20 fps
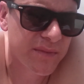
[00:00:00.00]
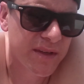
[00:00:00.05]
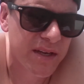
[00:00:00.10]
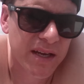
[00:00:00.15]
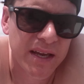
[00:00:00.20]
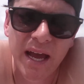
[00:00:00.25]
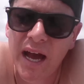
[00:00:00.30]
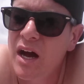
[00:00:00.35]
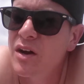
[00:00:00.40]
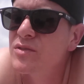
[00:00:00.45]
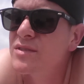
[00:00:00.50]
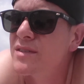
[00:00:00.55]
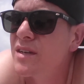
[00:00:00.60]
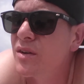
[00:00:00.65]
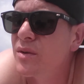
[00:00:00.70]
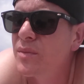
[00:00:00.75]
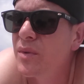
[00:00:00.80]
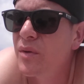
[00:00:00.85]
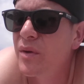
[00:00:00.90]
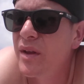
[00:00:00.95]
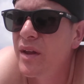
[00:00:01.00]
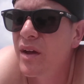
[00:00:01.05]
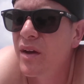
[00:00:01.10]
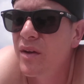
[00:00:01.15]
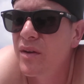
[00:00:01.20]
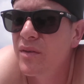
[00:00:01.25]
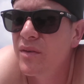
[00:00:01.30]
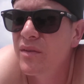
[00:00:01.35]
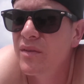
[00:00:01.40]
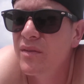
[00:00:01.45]
cacao ceremony
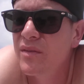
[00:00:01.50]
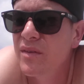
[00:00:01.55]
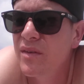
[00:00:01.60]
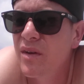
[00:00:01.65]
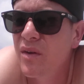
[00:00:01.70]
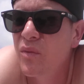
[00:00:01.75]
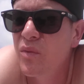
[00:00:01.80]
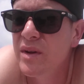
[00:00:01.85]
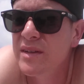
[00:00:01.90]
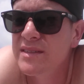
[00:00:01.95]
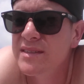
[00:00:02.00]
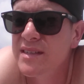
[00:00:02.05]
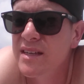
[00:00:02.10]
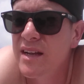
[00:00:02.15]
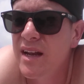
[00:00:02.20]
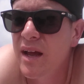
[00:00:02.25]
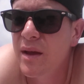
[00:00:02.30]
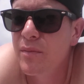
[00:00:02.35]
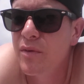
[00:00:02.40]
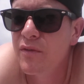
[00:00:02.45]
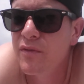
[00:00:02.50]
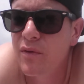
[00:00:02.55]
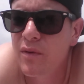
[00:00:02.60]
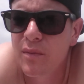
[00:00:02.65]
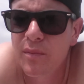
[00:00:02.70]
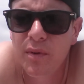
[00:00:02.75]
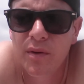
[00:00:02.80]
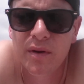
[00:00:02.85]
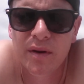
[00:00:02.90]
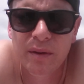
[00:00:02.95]
on a Wednesday night
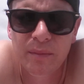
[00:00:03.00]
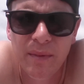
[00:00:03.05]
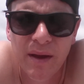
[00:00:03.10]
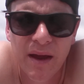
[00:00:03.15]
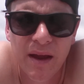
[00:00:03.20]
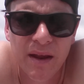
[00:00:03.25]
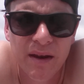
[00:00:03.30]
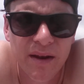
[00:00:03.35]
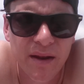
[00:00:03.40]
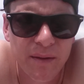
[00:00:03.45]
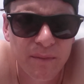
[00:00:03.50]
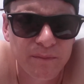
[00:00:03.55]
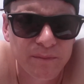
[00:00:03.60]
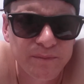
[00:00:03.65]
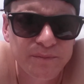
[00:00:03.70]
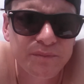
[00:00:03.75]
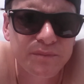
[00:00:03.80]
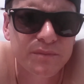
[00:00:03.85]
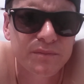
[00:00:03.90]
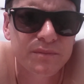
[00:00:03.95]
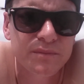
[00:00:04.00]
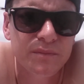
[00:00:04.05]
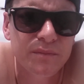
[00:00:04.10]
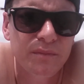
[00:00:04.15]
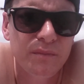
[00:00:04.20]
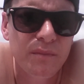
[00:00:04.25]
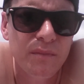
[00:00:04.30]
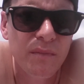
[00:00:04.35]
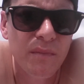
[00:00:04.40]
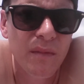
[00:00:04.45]
before Burning Man, and
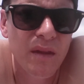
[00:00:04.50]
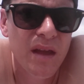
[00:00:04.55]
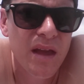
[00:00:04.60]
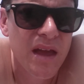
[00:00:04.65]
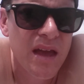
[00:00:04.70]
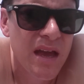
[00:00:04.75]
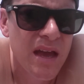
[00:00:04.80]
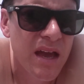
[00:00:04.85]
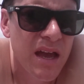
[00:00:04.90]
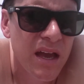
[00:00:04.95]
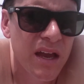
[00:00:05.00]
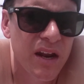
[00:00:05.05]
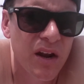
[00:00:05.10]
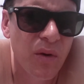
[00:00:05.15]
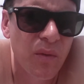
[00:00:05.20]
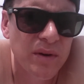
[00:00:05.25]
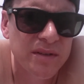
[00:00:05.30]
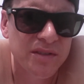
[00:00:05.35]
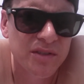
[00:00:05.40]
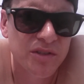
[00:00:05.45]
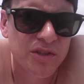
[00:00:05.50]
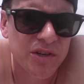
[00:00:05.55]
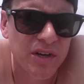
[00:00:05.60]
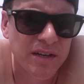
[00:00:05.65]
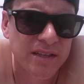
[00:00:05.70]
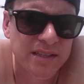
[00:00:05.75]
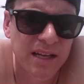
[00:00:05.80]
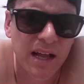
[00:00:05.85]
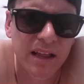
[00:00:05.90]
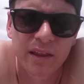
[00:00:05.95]
wasn't
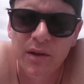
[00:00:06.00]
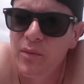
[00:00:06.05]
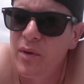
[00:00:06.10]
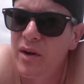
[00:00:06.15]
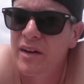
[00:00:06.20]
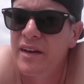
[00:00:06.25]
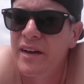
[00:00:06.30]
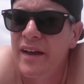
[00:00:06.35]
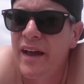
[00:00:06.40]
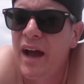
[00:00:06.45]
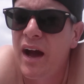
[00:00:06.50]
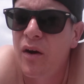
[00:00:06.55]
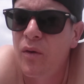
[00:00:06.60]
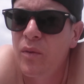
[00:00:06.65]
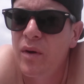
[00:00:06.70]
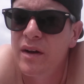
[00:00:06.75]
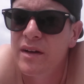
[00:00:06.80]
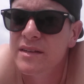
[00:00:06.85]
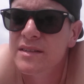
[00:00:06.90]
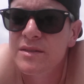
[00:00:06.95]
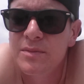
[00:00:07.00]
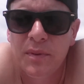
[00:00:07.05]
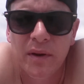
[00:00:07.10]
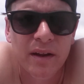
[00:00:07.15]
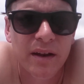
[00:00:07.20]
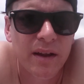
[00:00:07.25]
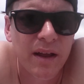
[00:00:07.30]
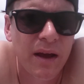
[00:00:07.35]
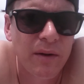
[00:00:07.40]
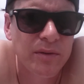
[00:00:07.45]
sure exactly what cacao was,
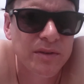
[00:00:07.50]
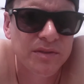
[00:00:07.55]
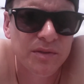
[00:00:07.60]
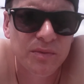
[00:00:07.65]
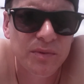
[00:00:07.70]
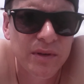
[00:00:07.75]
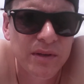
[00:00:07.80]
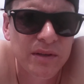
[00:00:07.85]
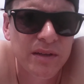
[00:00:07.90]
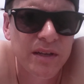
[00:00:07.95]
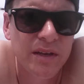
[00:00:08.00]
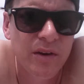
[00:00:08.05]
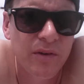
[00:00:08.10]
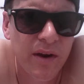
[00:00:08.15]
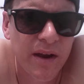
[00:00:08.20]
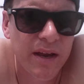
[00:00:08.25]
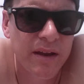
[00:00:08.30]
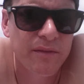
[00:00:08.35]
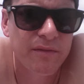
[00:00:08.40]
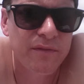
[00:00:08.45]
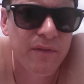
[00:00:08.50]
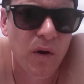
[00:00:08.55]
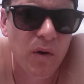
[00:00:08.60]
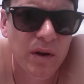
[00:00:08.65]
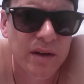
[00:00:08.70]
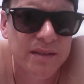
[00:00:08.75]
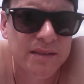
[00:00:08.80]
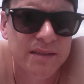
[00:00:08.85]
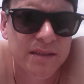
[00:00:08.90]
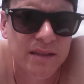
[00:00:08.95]
but it was a really great
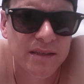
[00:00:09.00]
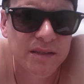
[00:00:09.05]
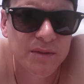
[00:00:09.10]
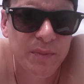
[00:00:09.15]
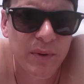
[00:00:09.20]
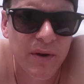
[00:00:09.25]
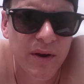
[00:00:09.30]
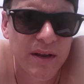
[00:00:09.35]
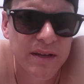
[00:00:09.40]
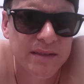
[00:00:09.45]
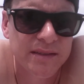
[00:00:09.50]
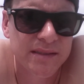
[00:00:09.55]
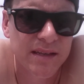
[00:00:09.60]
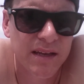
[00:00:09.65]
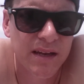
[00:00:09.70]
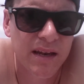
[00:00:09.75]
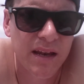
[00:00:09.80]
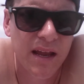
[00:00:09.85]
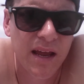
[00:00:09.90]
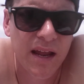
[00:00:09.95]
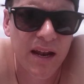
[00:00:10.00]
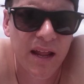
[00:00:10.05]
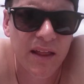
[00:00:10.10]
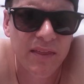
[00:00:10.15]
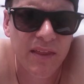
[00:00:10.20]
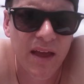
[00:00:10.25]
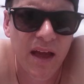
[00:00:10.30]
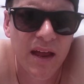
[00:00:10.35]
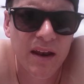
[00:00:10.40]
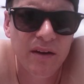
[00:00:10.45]
focused experience, and
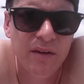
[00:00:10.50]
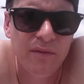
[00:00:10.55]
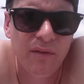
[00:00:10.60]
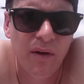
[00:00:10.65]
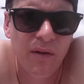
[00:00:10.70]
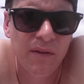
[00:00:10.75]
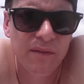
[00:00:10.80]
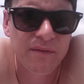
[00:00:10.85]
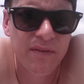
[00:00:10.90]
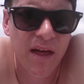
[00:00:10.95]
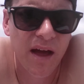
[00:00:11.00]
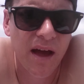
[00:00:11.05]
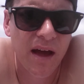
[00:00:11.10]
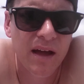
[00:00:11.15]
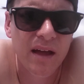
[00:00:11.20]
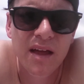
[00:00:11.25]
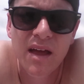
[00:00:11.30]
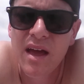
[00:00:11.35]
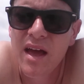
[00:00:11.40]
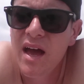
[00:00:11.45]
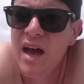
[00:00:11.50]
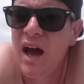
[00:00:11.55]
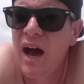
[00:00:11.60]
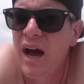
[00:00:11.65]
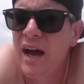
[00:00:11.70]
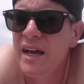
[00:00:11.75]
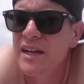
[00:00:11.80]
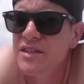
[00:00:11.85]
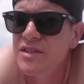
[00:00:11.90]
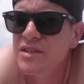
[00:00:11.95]
at the end of all of that,
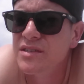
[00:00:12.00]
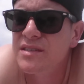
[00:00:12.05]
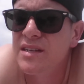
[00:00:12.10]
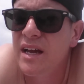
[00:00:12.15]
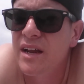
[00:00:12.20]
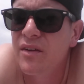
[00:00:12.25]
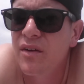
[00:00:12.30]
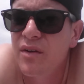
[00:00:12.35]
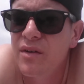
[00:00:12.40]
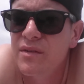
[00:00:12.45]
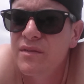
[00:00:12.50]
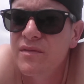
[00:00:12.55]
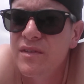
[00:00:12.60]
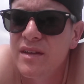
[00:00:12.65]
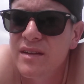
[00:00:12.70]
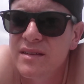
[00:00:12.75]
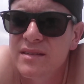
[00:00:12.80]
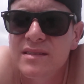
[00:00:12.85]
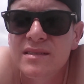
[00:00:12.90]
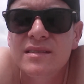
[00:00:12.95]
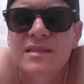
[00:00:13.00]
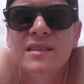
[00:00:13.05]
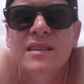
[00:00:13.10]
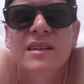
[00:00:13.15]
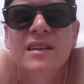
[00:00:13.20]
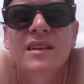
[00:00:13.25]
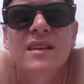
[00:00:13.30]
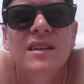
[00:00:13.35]
I had just had all of these